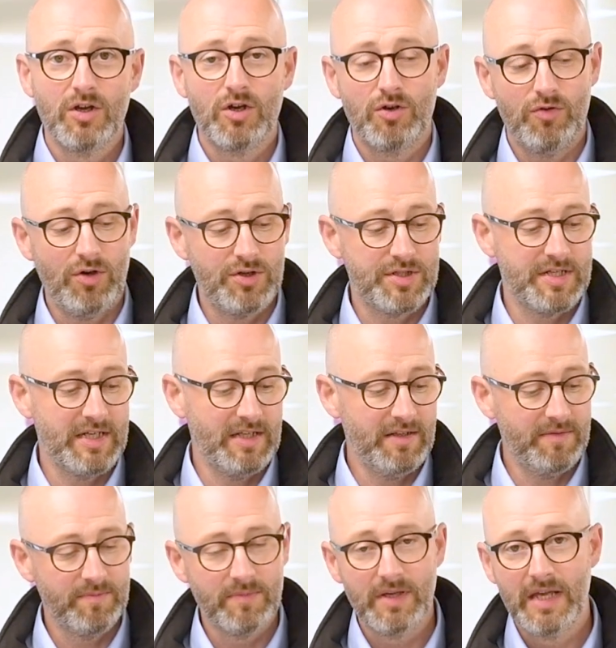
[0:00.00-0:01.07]
cross seal,
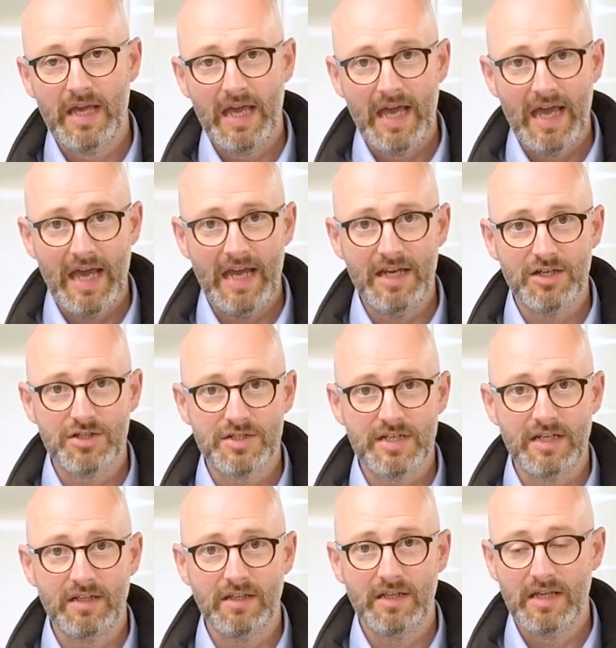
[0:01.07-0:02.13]
H
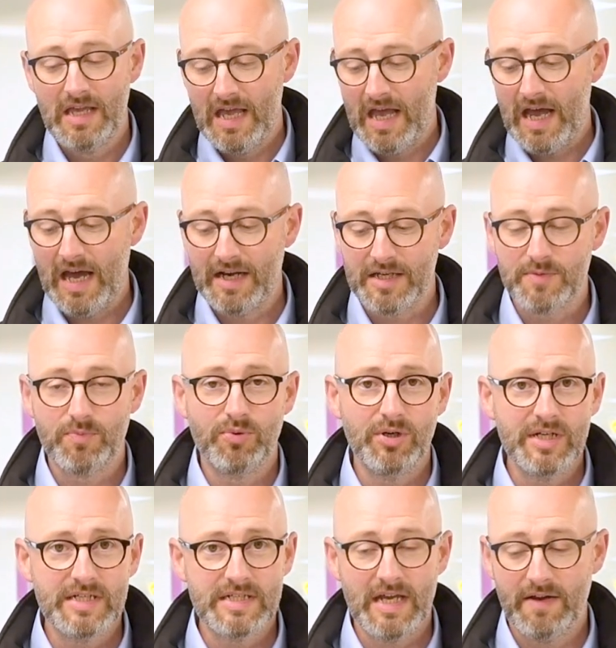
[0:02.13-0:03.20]
seal, and it's
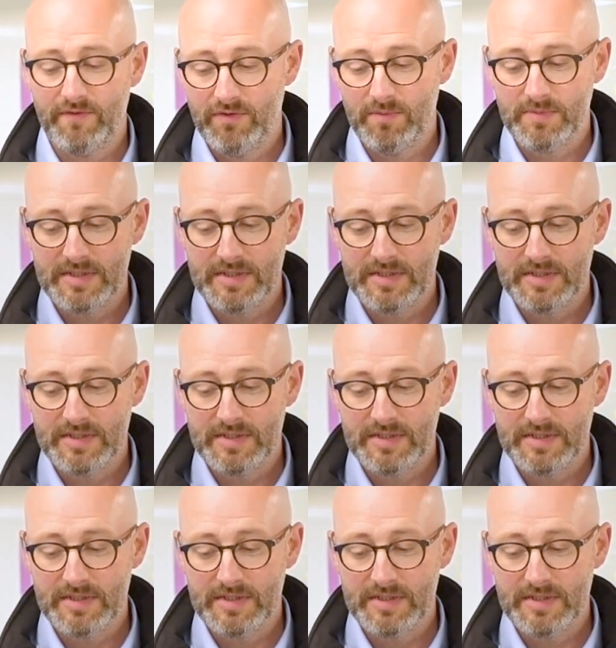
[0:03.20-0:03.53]
preset from